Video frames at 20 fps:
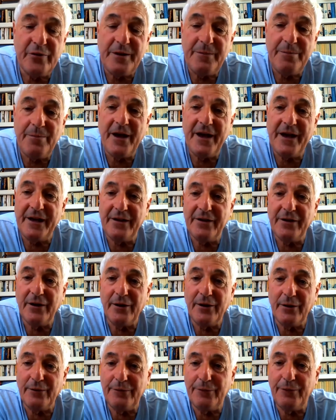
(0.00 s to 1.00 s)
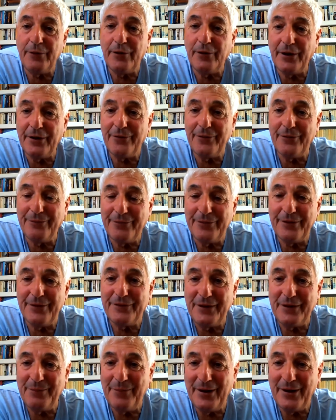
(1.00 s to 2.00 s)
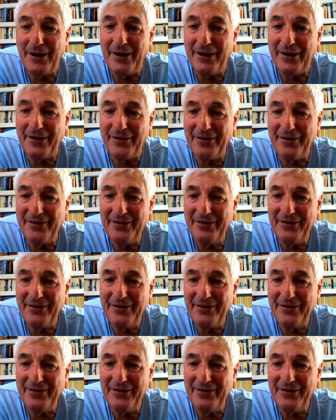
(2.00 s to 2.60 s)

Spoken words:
repaid the whole 450 million